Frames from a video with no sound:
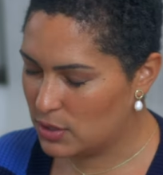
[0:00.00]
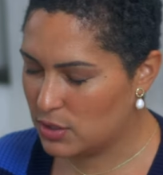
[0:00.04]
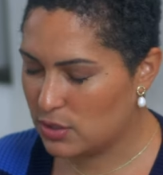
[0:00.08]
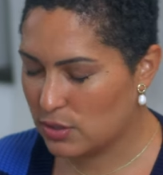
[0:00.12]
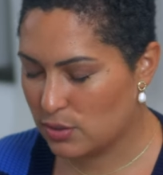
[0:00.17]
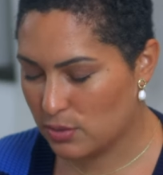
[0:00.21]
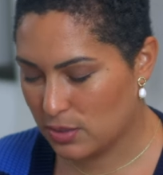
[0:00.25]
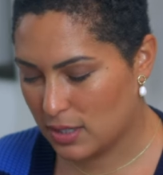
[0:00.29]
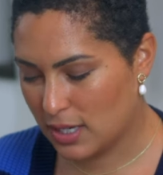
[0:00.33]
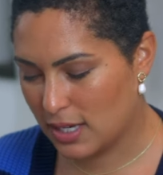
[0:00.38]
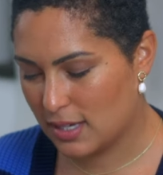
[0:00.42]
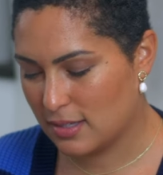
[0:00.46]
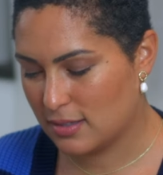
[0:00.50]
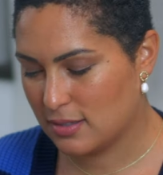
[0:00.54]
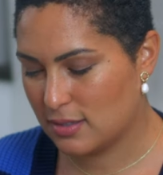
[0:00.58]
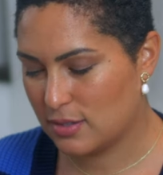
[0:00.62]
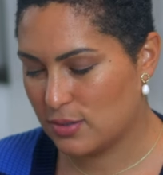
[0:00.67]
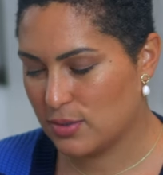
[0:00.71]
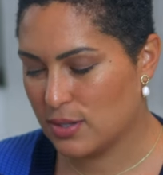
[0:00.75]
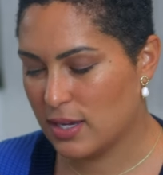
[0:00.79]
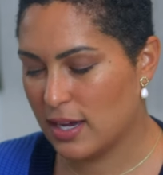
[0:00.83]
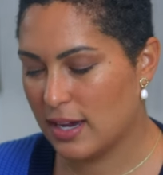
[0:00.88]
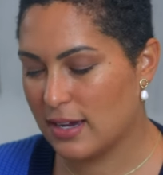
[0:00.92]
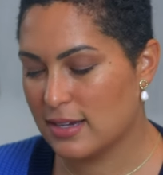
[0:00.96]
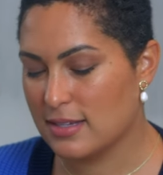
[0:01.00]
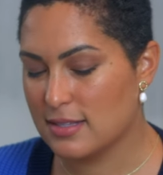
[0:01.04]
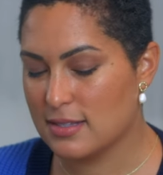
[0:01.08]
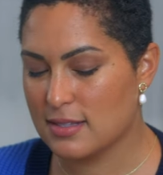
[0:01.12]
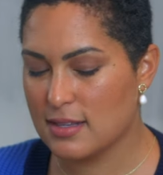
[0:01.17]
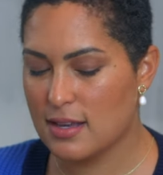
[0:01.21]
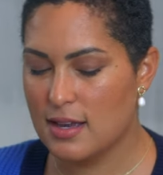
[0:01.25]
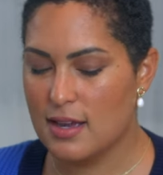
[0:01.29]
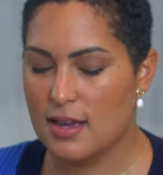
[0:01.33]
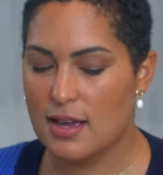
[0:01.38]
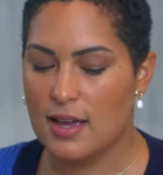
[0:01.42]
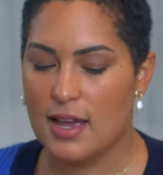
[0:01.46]
suitcase, you guys.
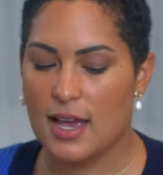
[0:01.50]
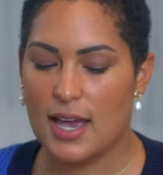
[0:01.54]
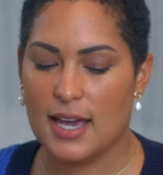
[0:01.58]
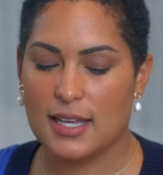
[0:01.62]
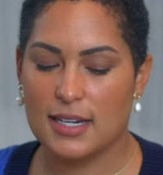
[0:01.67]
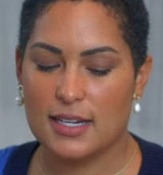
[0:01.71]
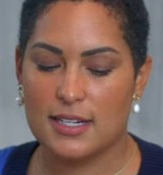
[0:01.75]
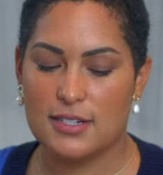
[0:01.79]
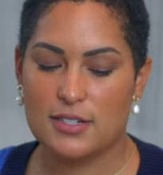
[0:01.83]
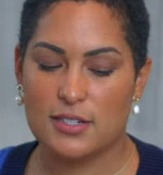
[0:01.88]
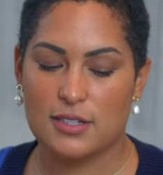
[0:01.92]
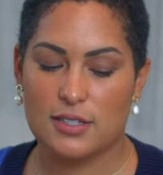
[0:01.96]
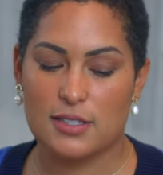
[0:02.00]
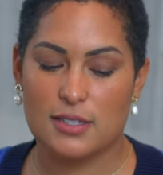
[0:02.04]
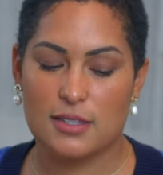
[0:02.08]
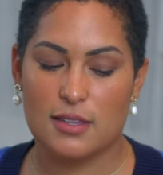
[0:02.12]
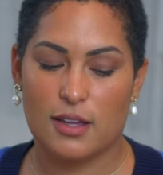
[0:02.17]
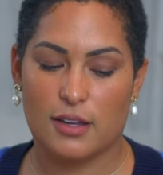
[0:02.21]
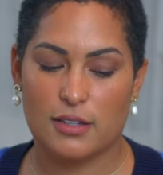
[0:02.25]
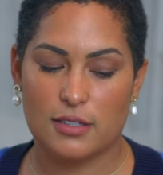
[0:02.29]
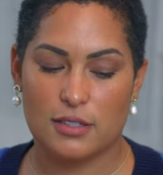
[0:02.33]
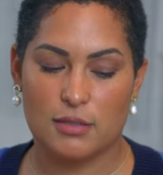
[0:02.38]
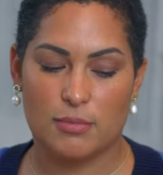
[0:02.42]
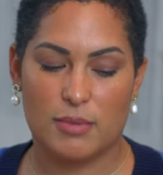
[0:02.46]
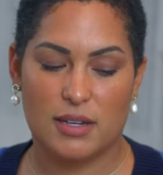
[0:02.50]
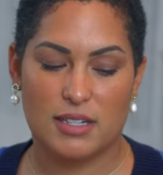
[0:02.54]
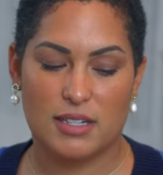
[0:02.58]
And I just thought to